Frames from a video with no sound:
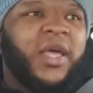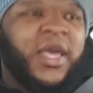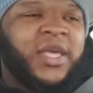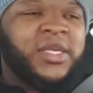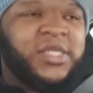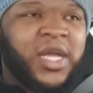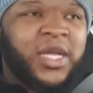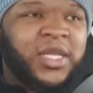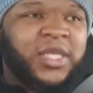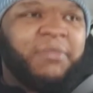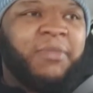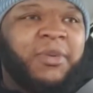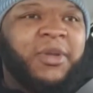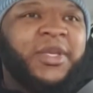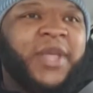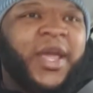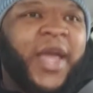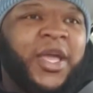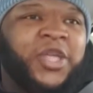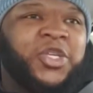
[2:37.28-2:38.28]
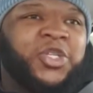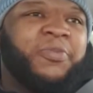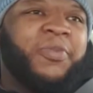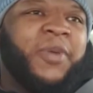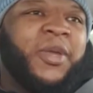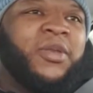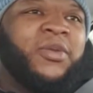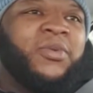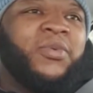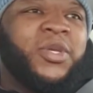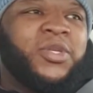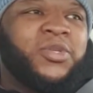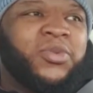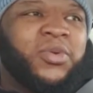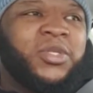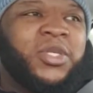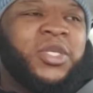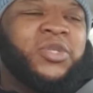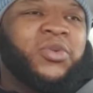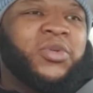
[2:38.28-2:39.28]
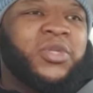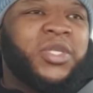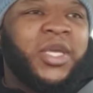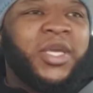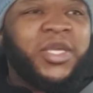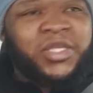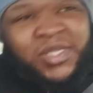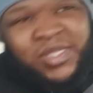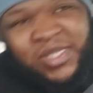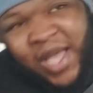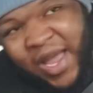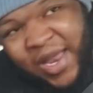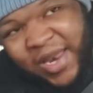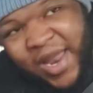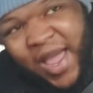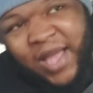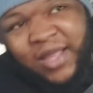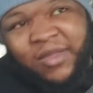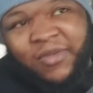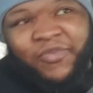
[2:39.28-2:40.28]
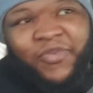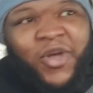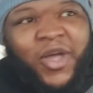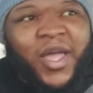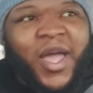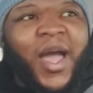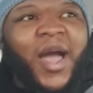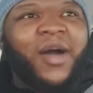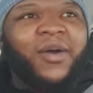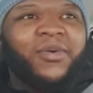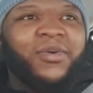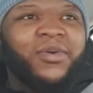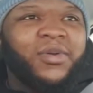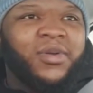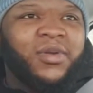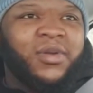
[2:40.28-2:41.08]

It's nothing but danger beating Luis Ortiz. Ortiz just got knocked the fuck out.